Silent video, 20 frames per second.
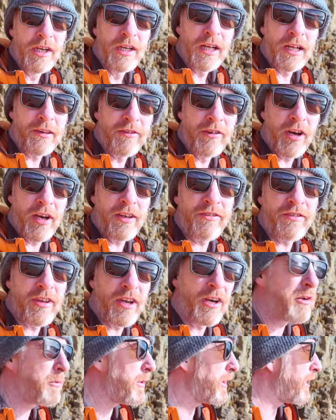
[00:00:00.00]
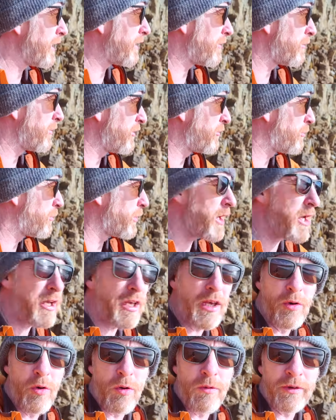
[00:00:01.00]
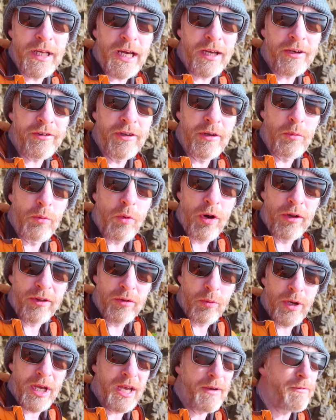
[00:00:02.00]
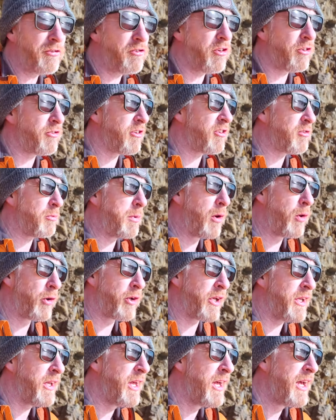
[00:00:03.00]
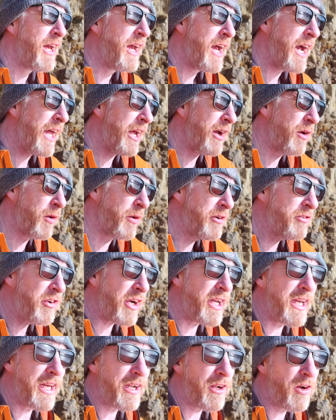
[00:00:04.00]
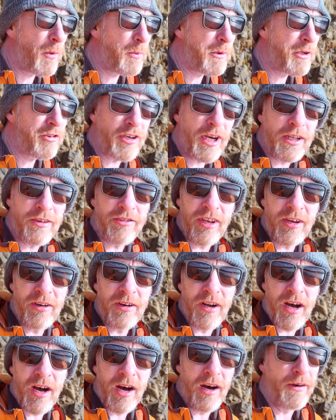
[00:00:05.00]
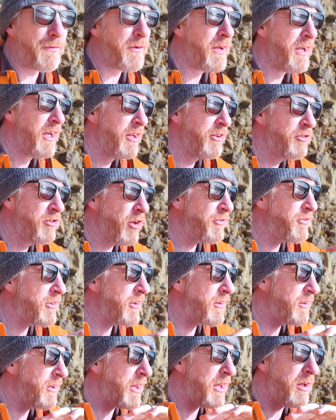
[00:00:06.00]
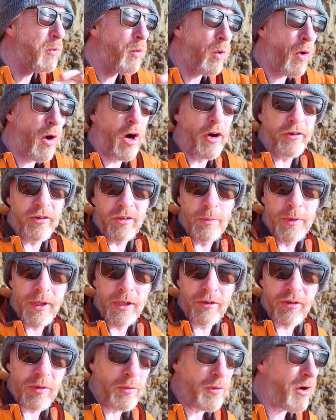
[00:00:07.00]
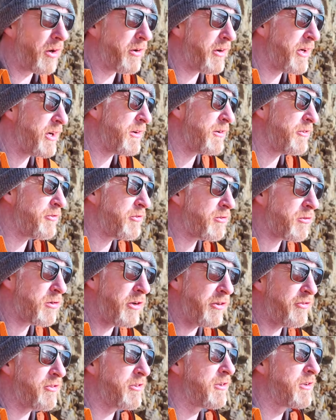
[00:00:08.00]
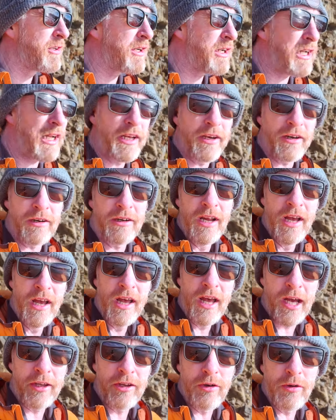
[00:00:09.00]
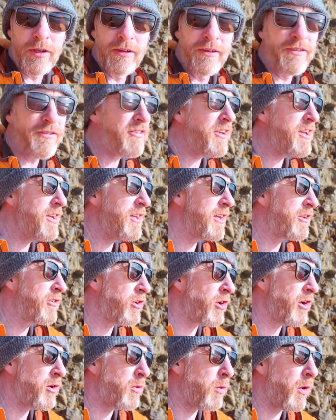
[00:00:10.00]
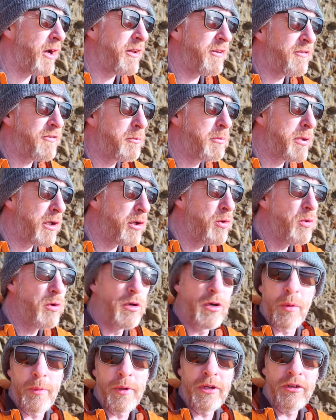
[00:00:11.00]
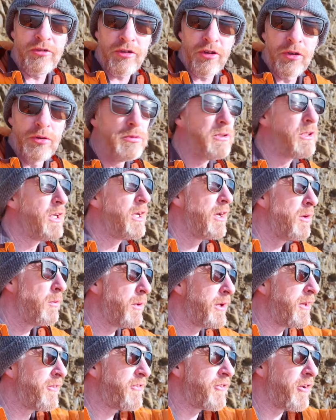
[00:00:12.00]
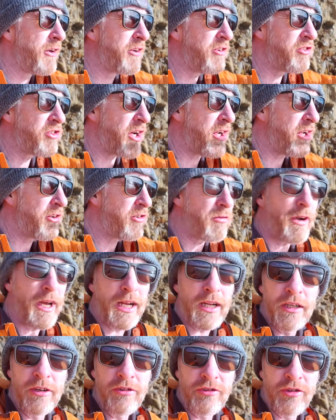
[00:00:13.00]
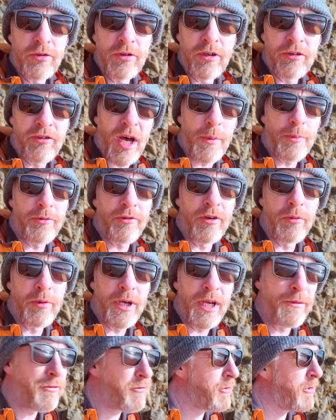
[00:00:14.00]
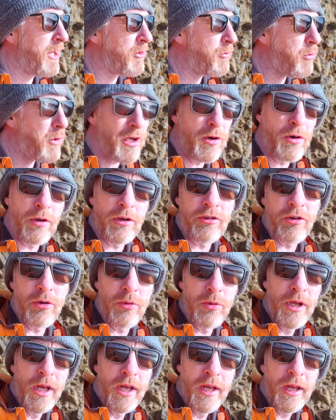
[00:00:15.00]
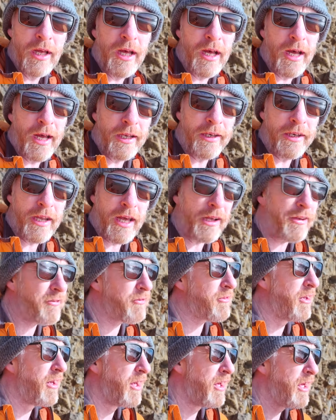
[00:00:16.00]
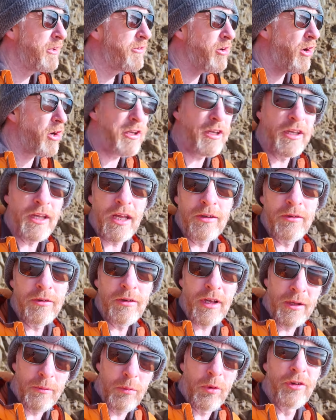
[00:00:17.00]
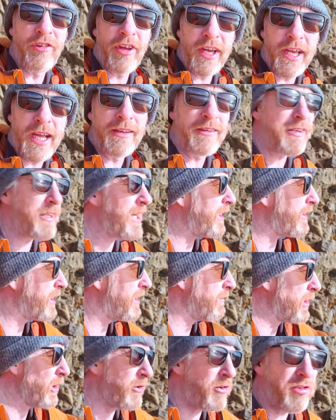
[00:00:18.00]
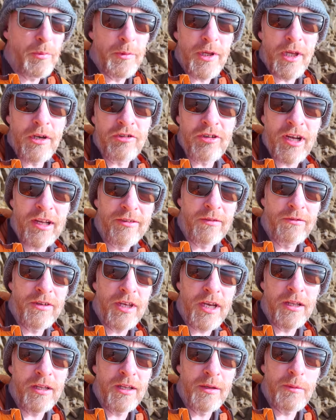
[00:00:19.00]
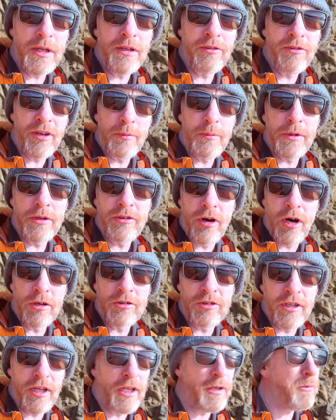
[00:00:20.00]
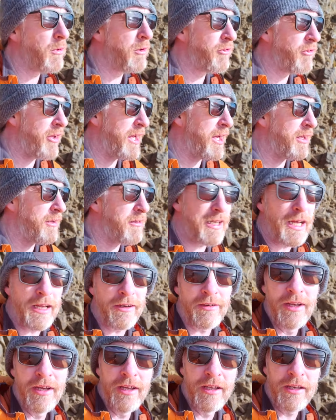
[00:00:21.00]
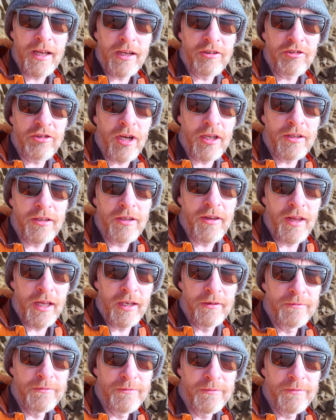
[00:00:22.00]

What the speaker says: That's nice there, the way that is breaking over that and the wave is just exploding. And I'm going to try and get a couple of shots here of just the water, because the water here is crystal clear and you can see the turquoise blue coming through when the sun is shining directly through the tops of the waves. So that's what I'm going to do next. Talk to you then once I get to that. Give you a look at some of the other shots I've taken in the meantime, but talk to you then once I get to that next shot then.